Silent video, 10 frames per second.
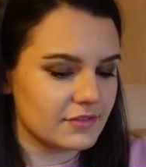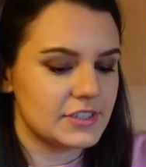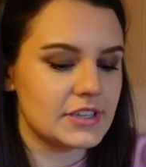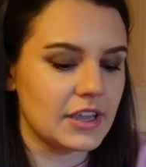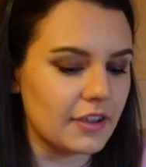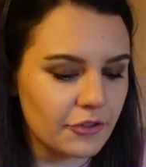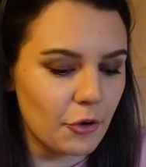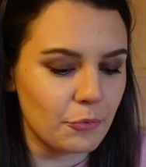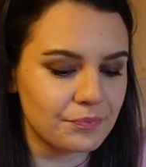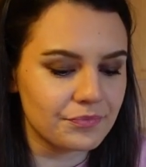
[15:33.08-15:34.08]
staying at
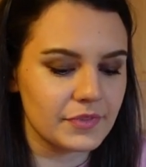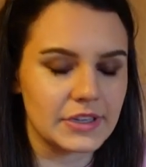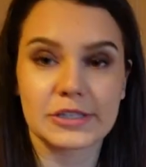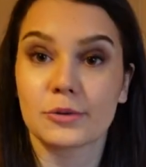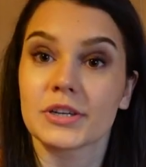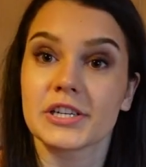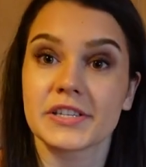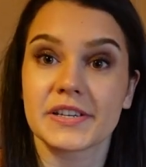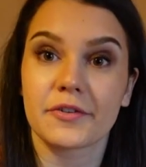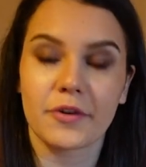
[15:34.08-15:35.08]
home. It's so much
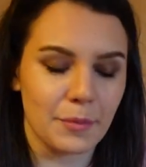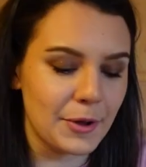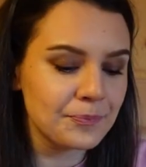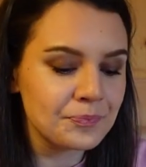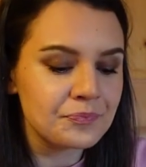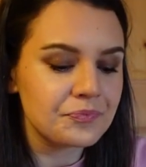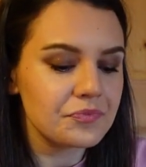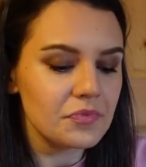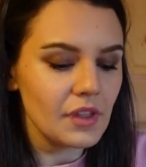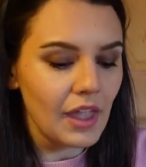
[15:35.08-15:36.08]
easier for me.
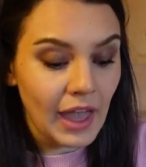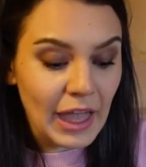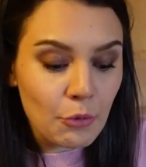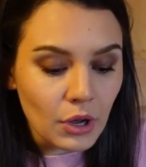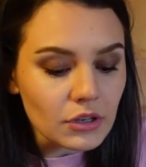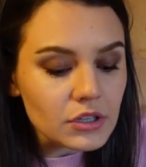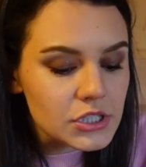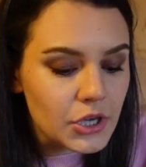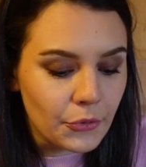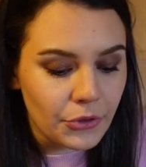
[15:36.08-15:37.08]
I want to
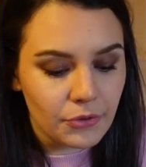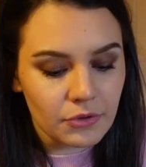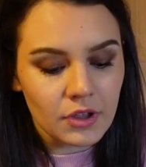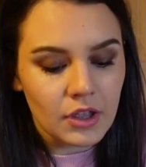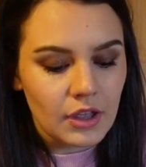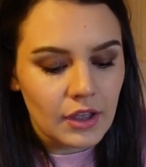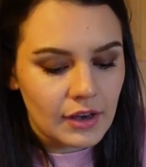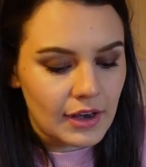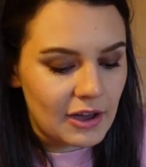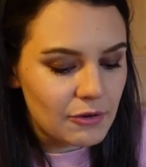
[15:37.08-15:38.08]
show you
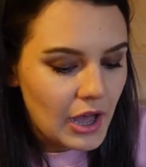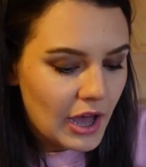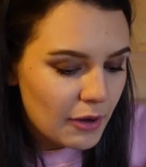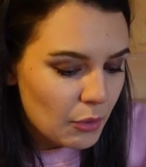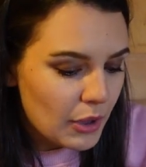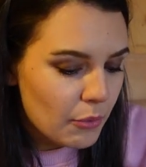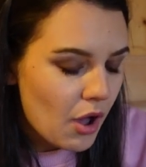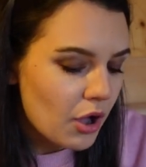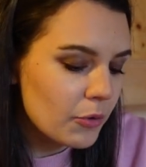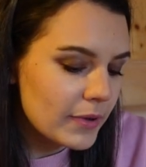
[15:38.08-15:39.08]
now how I
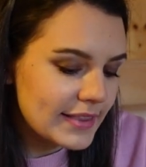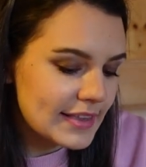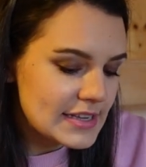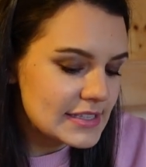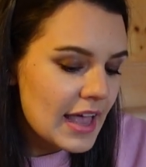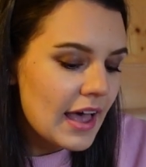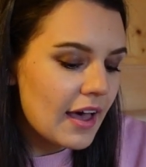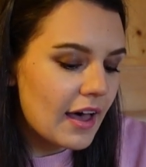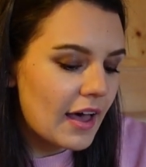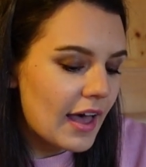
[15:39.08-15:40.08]
walk with these.
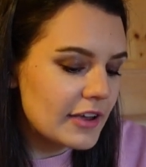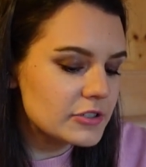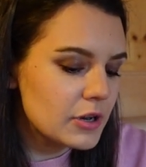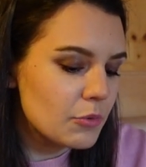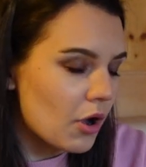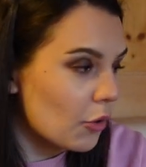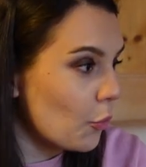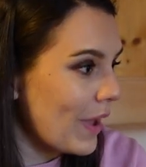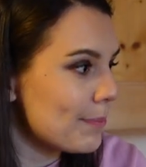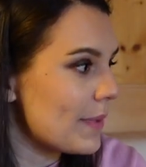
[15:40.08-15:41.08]
I actually walk
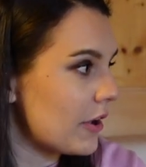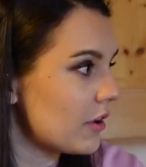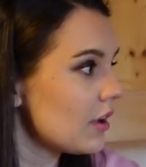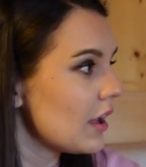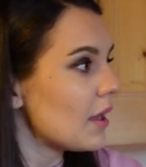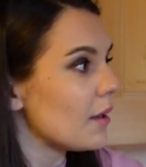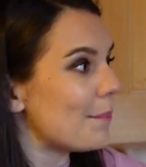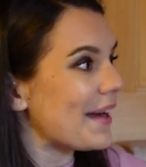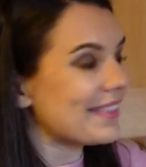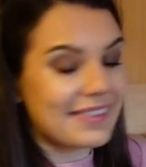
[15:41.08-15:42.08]
way better,
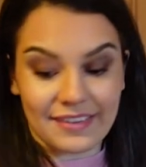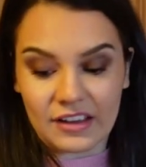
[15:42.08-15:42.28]
but